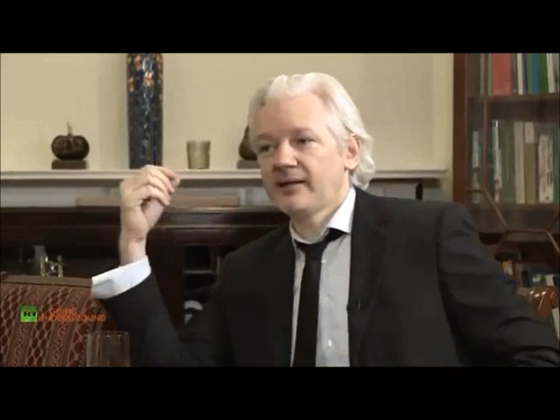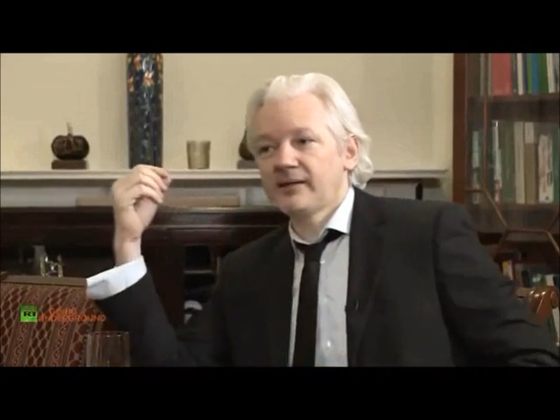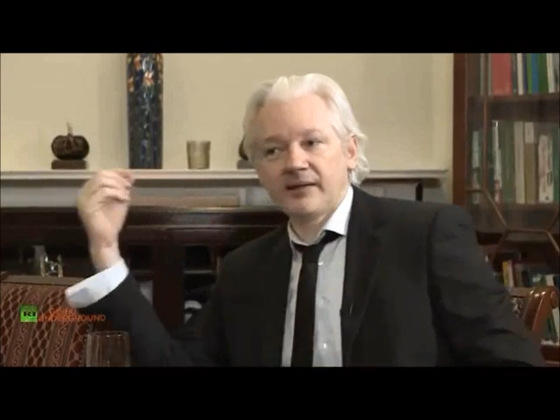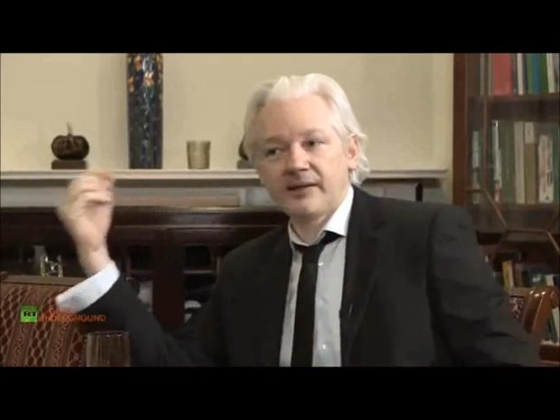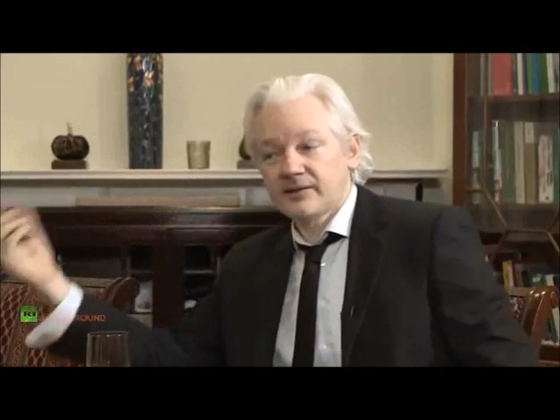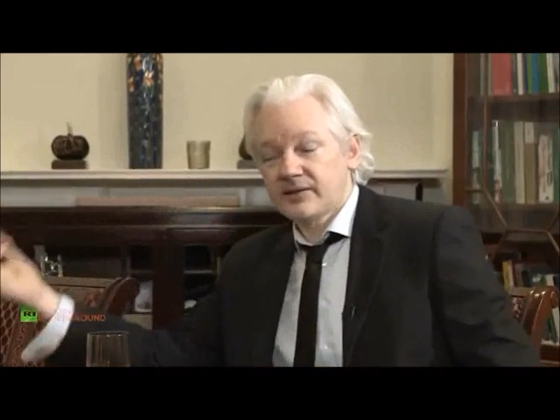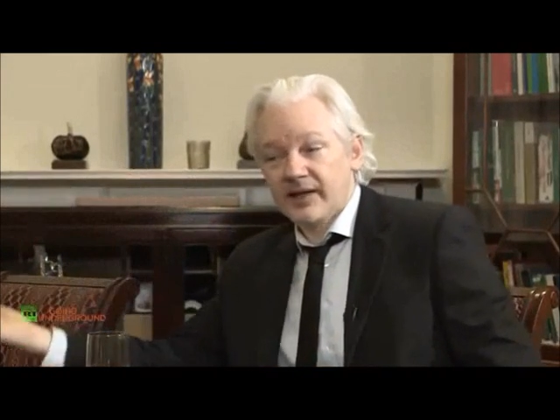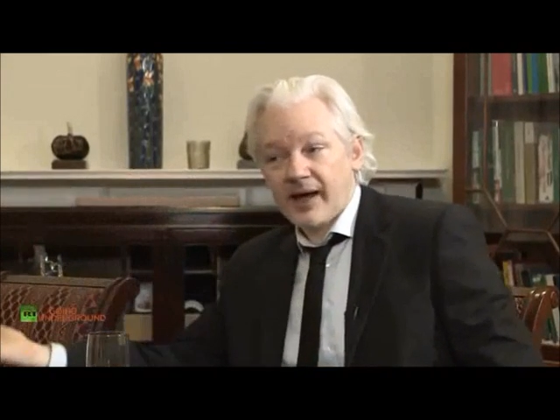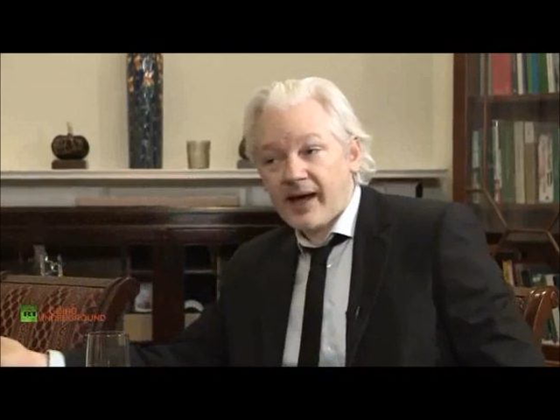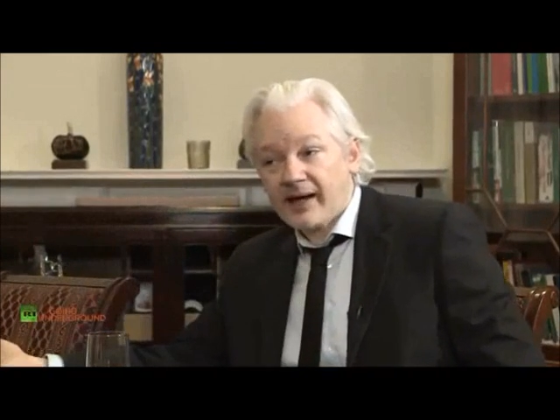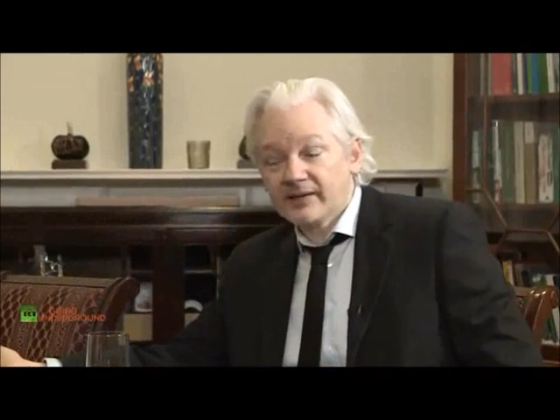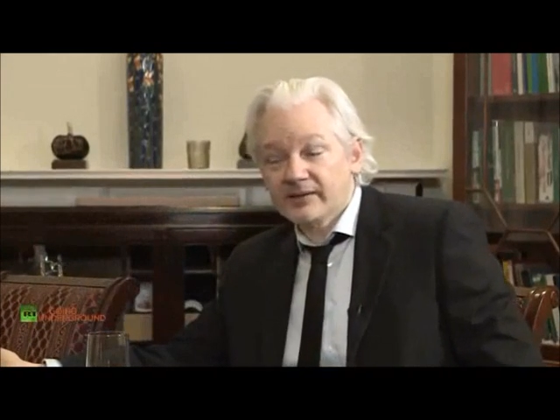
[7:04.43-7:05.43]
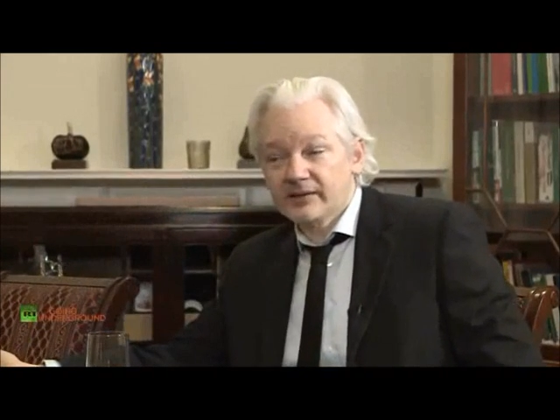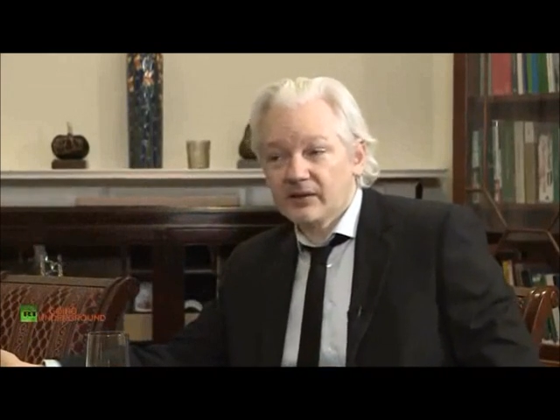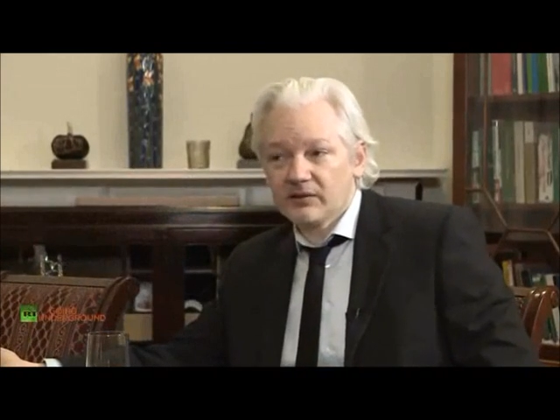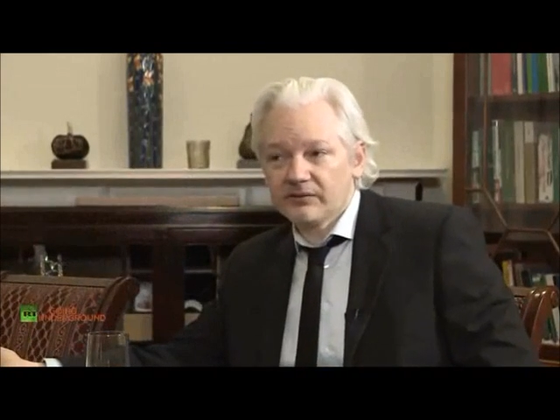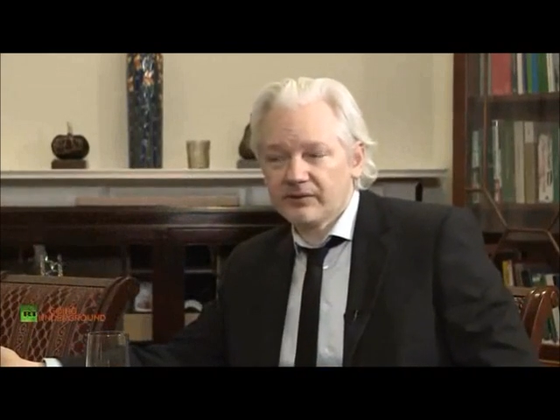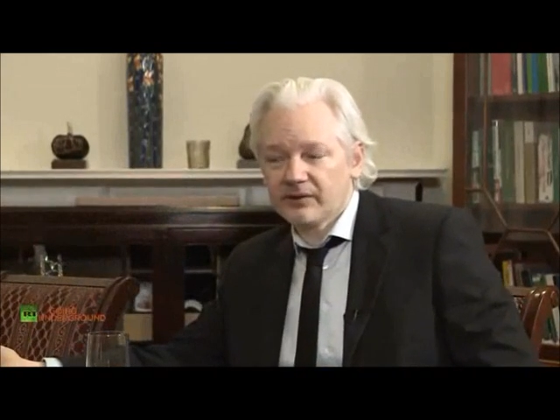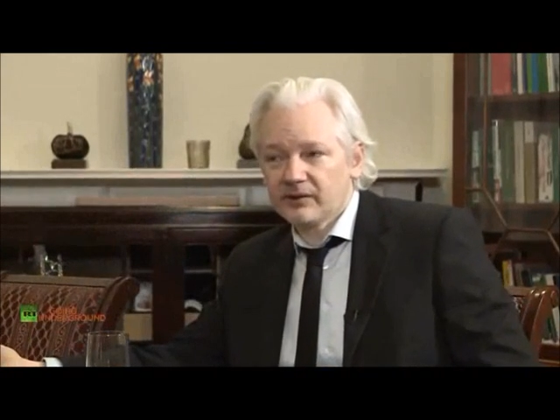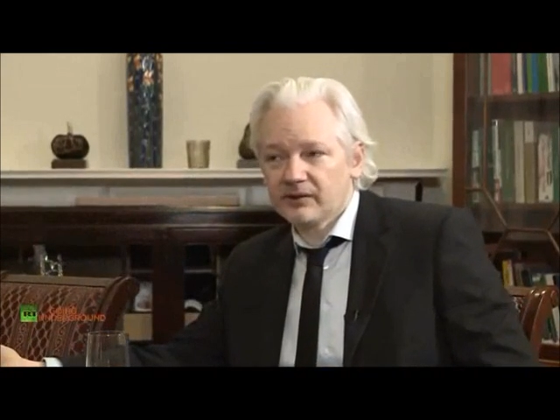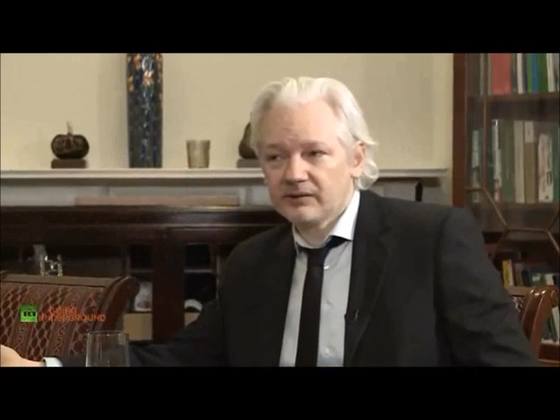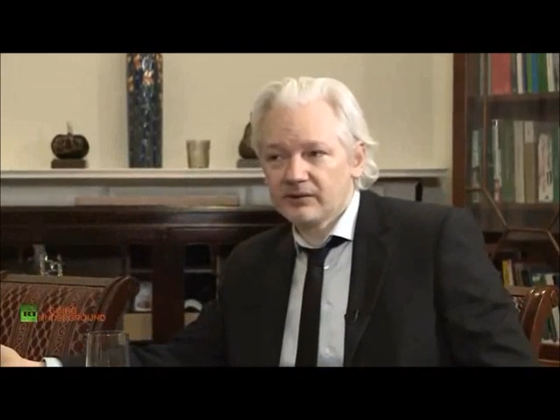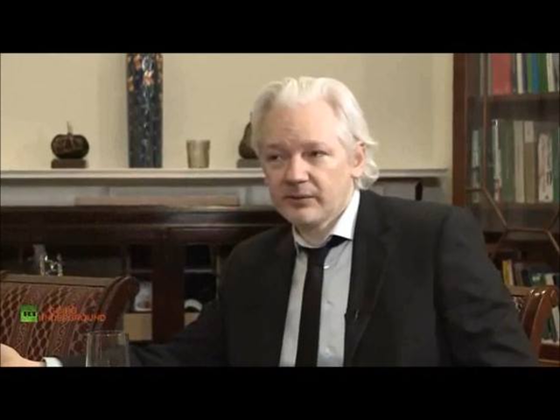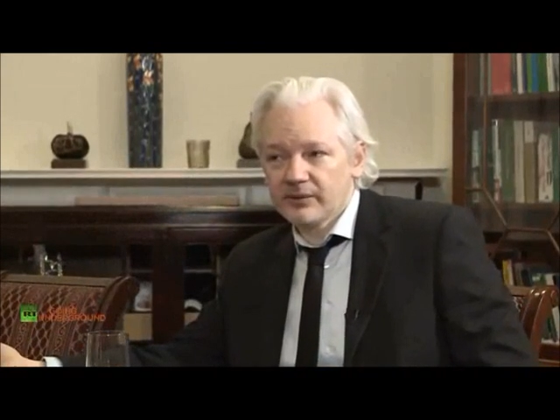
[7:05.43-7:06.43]
and DNC hacks of
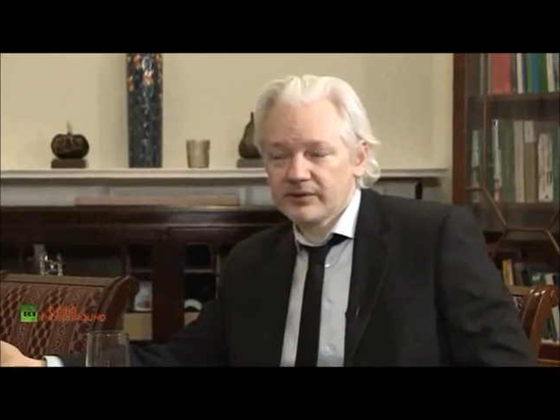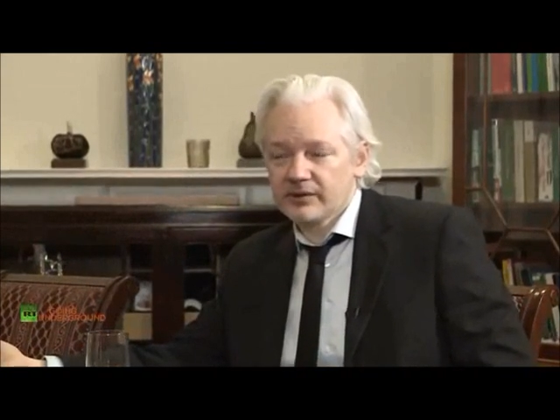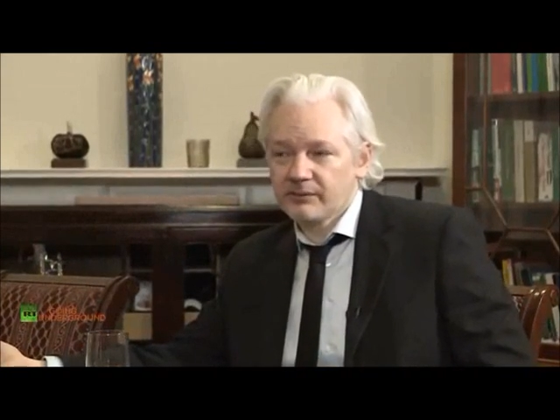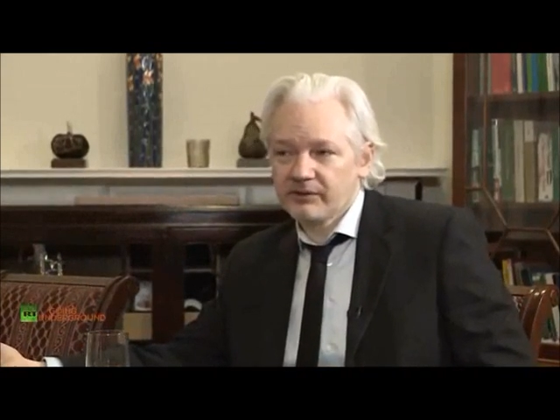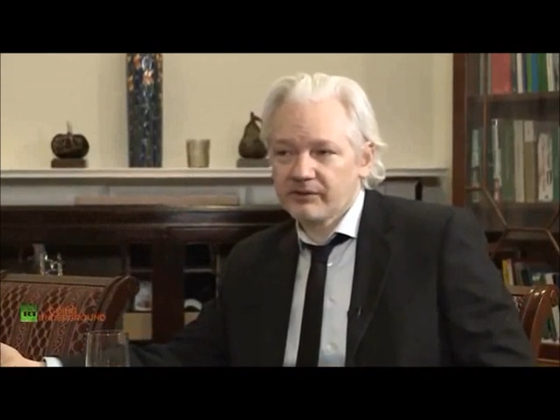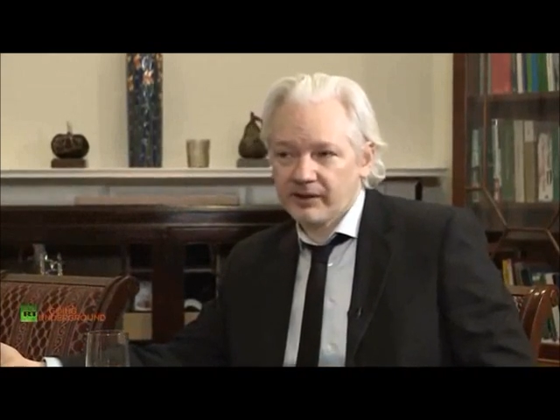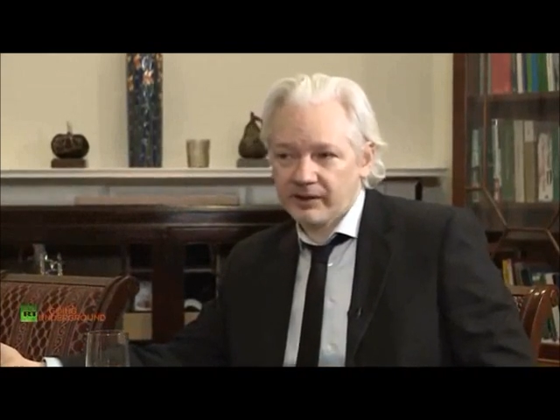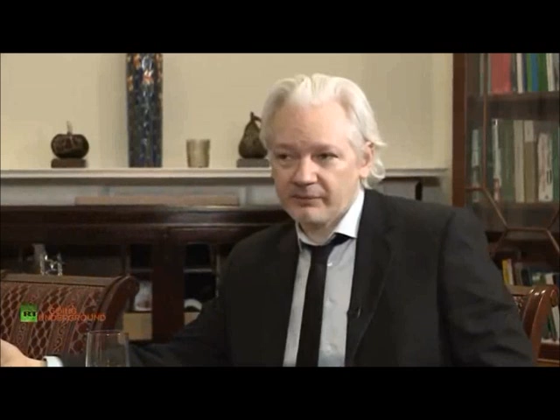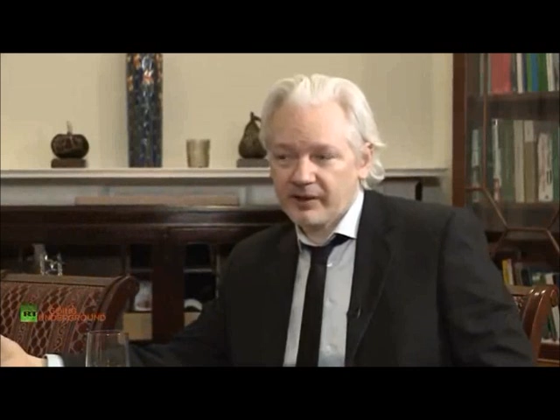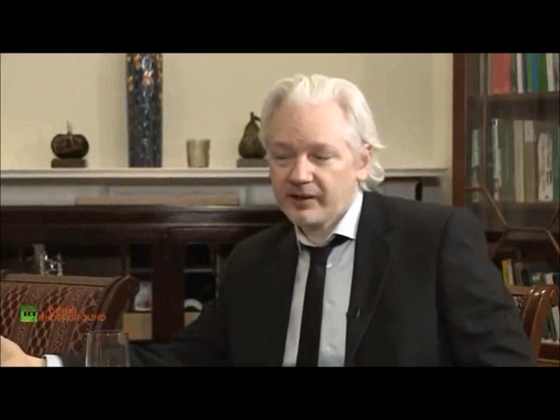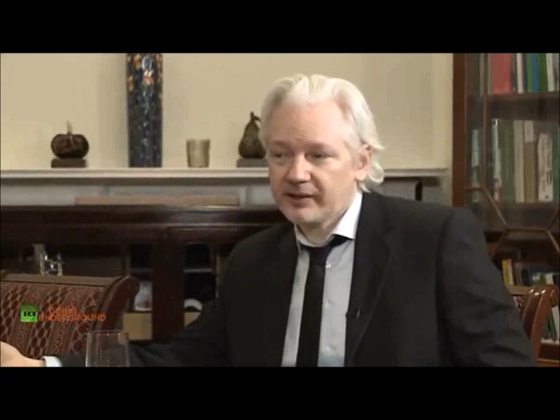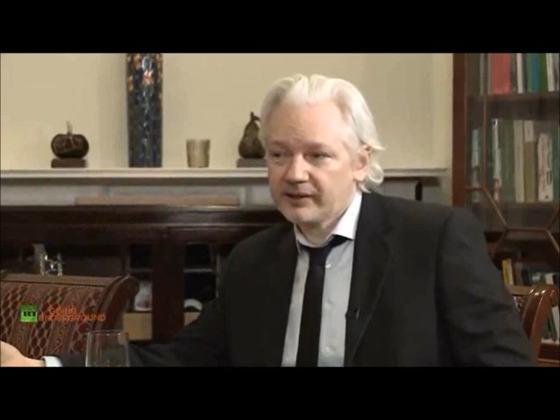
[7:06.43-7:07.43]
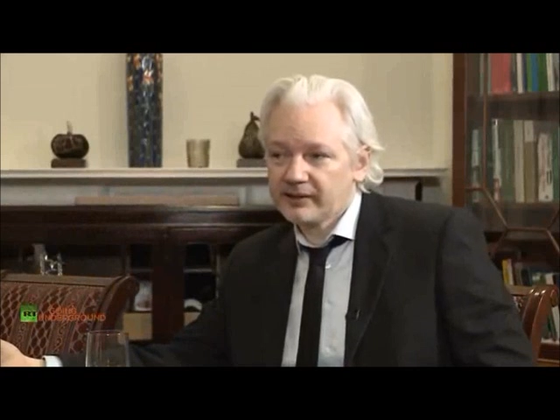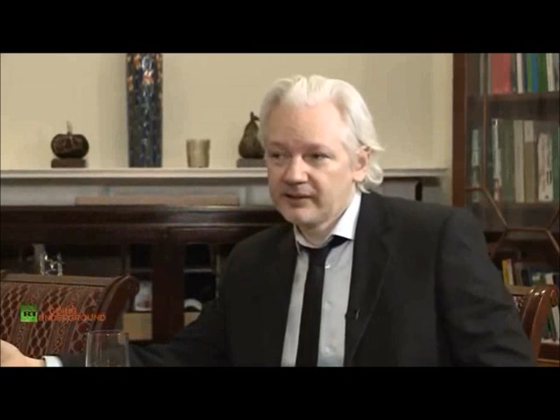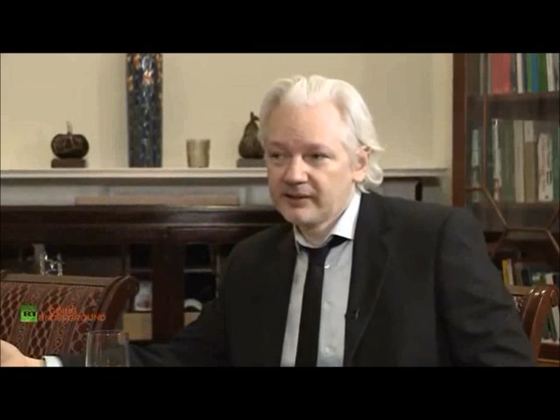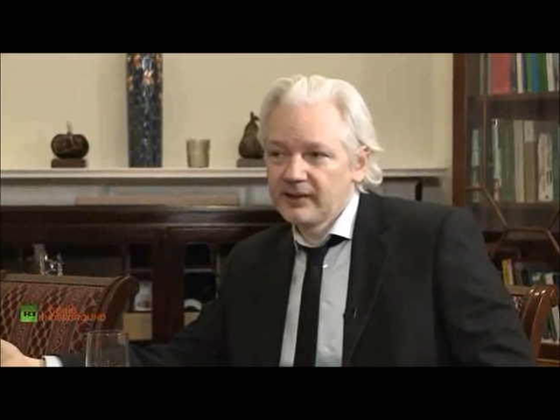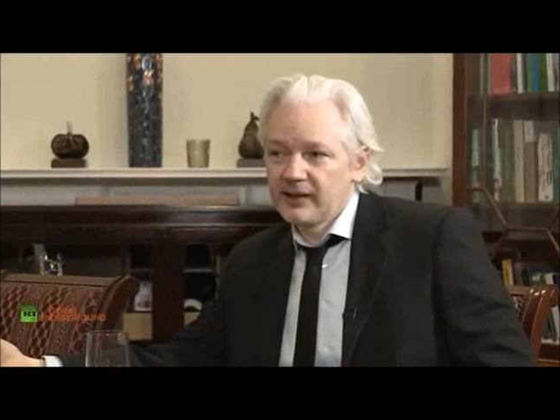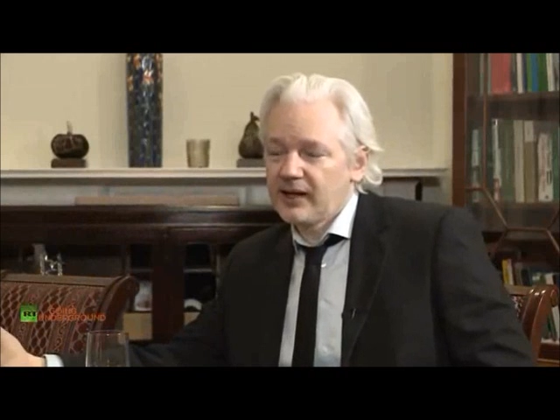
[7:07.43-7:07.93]
the US Democratic Party,